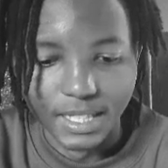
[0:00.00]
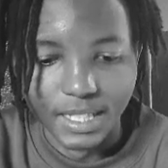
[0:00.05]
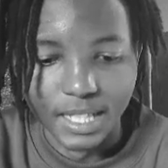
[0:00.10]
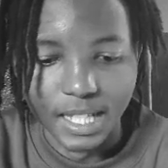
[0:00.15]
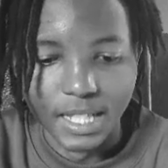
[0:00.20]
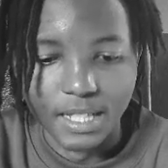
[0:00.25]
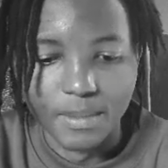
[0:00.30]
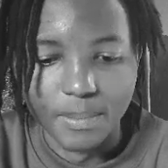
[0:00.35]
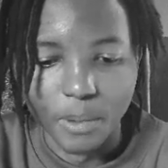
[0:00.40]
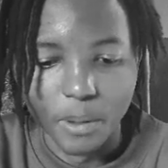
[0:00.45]

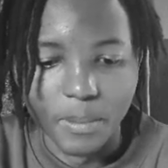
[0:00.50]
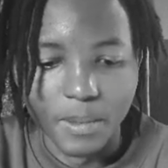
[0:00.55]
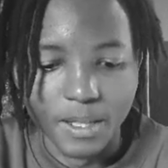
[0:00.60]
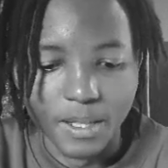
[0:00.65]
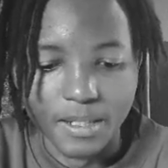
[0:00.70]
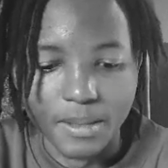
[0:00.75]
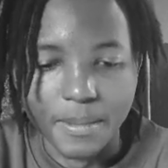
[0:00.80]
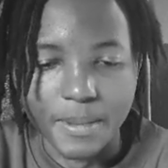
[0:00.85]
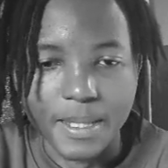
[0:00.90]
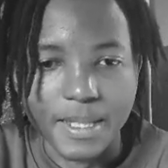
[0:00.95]
it's probably
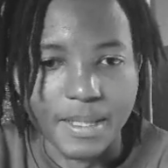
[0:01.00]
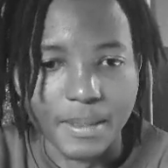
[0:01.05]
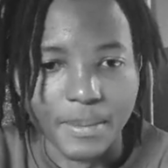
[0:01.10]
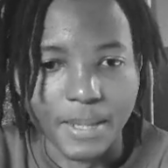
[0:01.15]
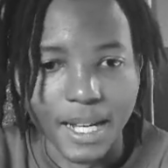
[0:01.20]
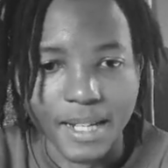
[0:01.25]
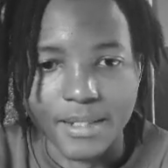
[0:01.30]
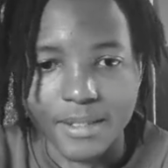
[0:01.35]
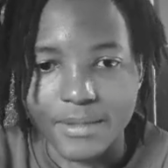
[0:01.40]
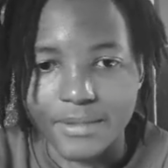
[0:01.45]
going to be some
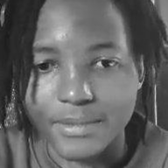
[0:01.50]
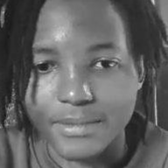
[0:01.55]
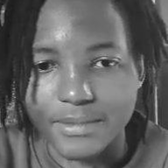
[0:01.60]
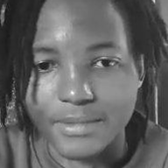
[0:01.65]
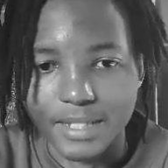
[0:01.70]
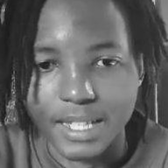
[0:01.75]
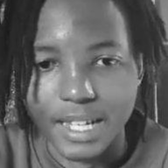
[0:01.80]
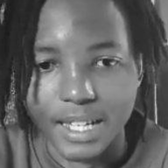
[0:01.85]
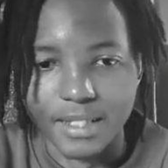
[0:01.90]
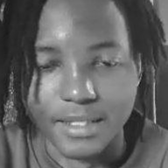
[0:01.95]
kind of,
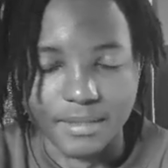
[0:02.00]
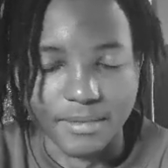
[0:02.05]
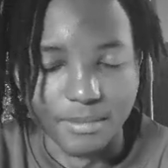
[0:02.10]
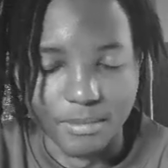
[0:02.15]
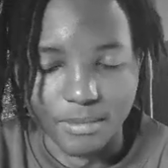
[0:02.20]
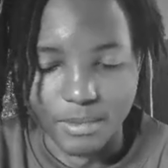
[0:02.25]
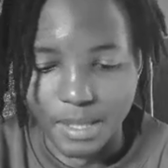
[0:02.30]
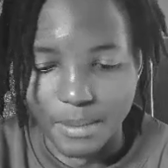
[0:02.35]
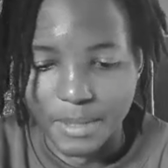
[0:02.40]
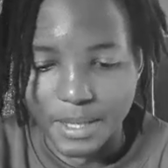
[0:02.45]
yeah,
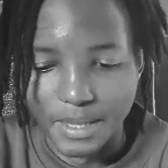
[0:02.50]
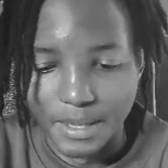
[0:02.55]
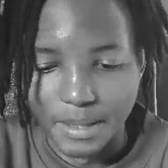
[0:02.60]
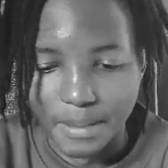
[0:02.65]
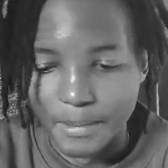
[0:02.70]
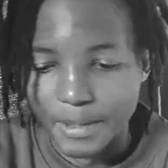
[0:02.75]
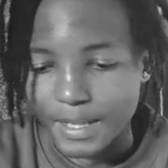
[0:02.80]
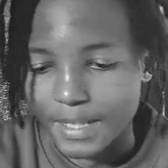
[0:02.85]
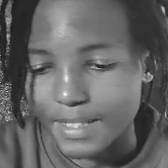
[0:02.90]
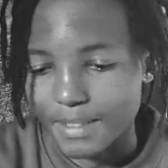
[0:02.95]
something,
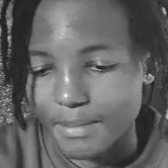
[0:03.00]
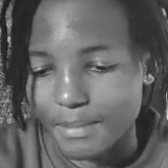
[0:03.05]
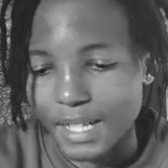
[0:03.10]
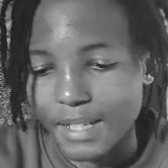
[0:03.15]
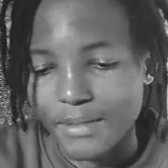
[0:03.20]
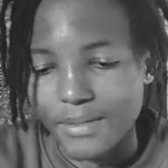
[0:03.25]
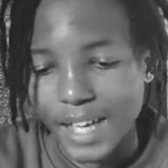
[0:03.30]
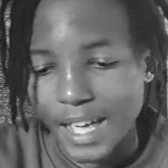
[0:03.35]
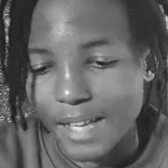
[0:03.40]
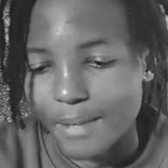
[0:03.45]
some kind
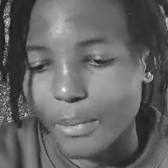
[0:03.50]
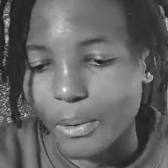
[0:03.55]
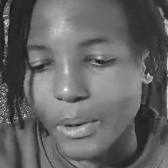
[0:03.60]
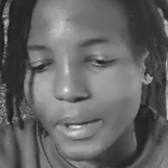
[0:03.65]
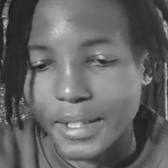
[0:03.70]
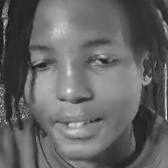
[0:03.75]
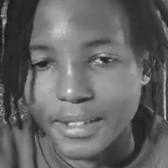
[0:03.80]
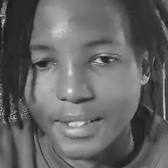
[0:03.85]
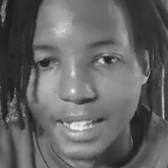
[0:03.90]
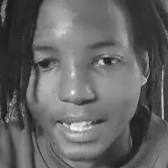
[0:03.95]
of
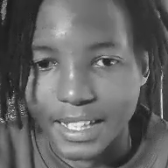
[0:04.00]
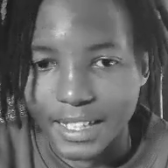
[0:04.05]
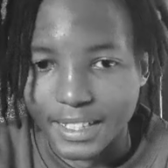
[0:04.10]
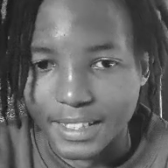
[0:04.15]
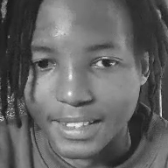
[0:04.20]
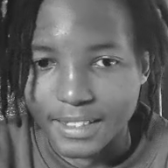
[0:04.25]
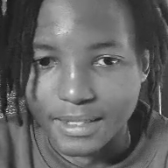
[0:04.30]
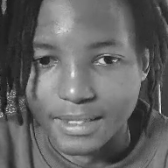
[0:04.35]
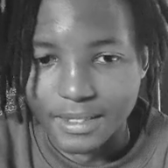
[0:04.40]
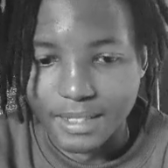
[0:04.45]
endpoint like
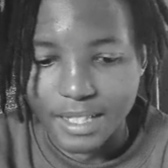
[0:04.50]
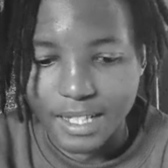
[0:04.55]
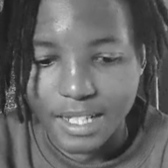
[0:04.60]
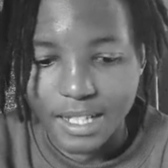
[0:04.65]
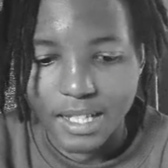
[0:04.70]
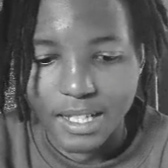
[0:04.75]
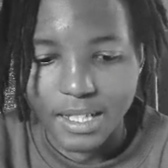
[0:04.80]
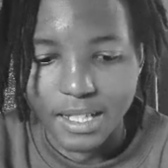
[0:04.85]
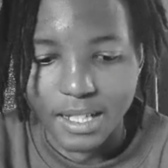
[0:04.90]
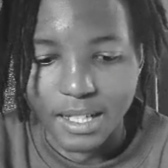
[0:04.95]

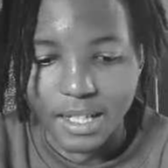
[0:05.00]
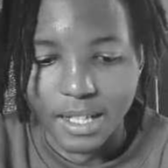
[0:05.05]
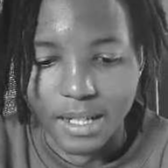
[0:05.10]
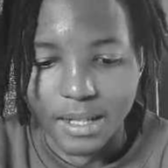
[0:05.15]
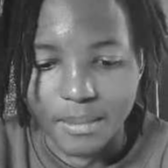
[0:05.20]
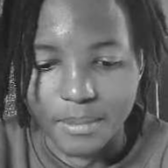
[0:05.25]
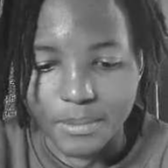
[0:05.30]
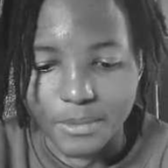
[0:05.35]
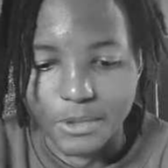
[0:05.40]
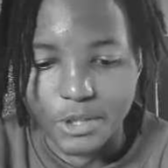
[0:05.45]

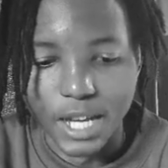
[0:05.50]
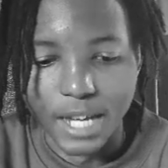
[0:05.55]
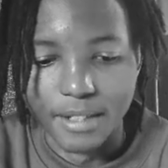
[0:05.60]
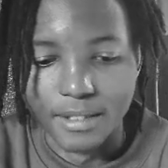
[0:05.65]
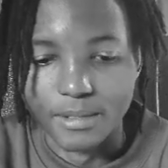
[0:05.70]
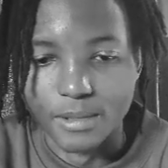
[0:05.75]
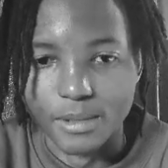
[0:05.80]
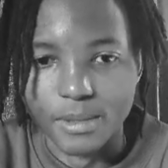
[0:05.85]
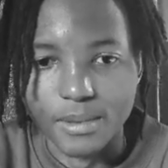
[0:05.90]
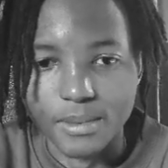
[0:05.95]

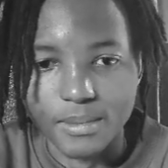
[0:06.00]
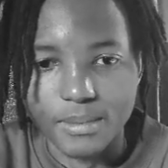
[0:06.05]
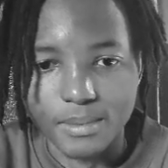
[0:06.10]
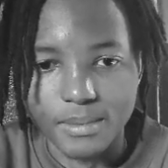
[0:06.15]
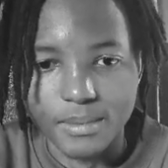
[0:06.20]
channels.